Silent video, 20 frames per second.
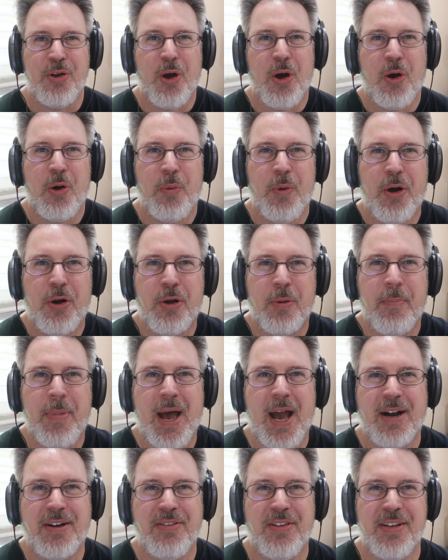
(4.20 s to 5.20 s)
y'all, welcome
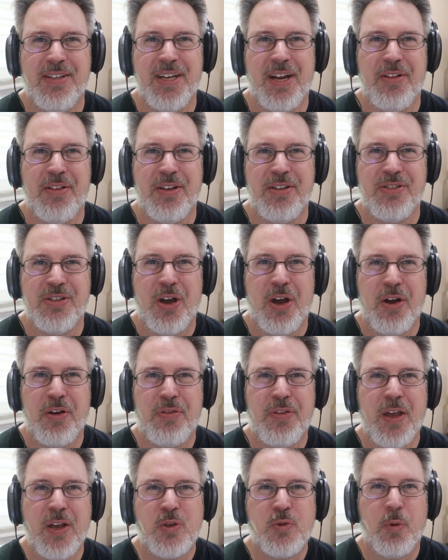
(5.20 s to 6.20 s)
back to the Daily Doug.
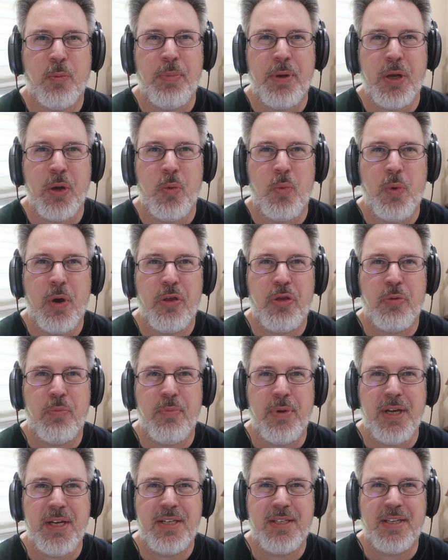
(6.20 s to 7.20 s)
Thanks for being with
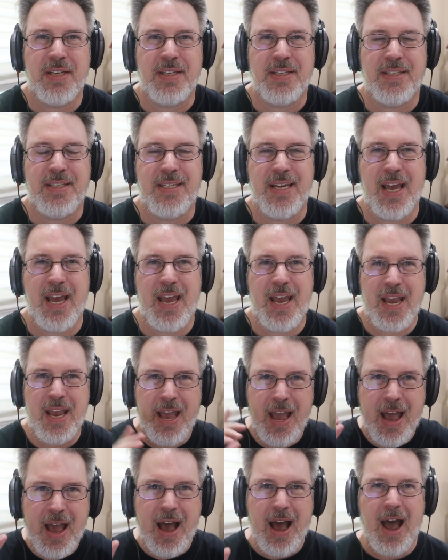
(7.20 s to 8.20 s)
me
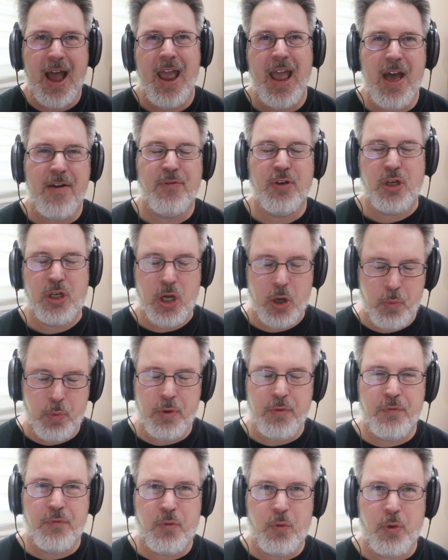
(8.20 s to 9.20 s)
today. I have a good
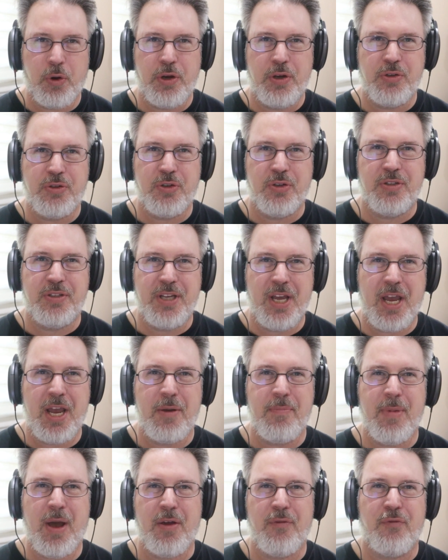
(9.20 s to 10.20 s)
one for you today,
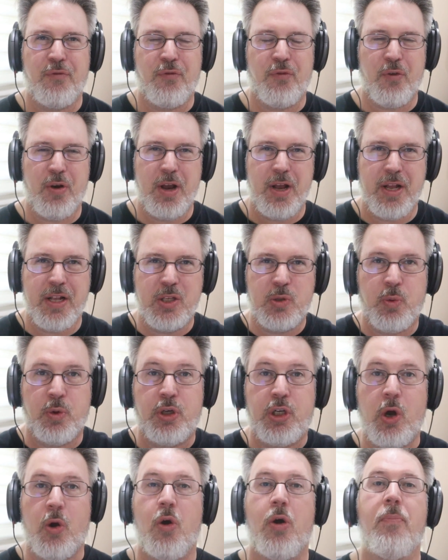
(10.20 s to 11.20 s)
my friends. We're
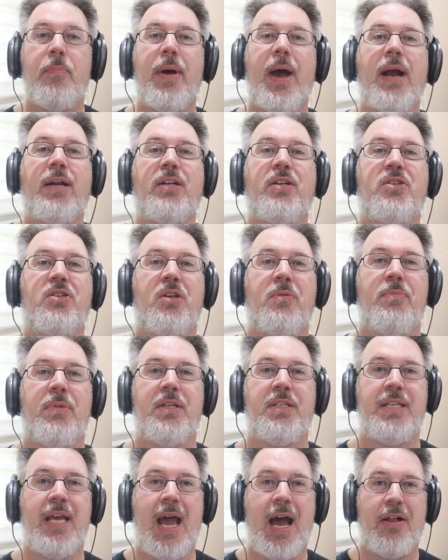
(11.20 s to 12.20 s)
going back to some
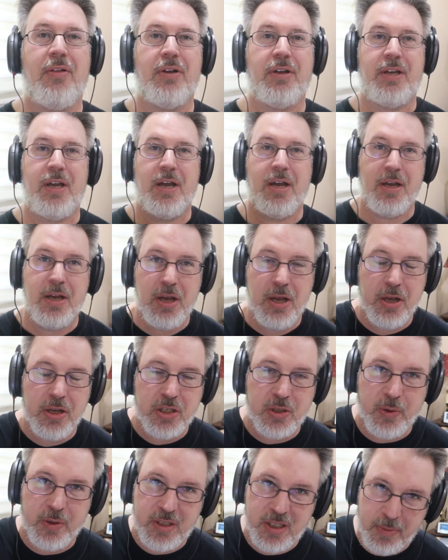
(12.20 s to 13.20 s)
Metallica.
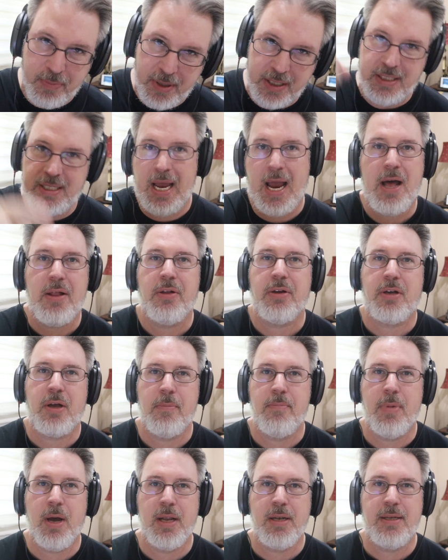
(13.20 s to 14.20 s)
So it's a Metallica
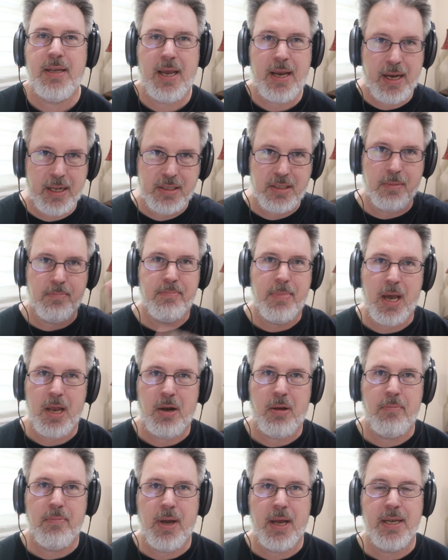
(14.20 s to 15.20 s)
Monday, it's a
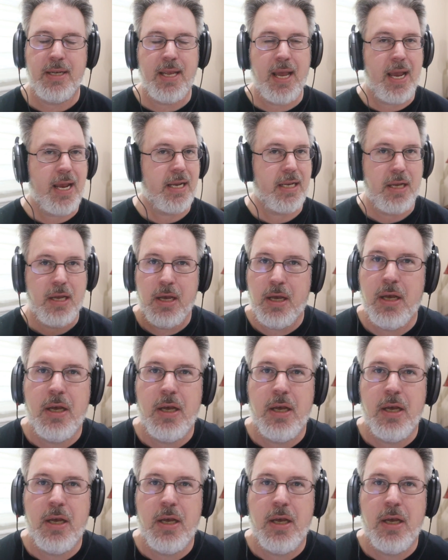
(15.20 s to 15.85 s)
Metal Monday,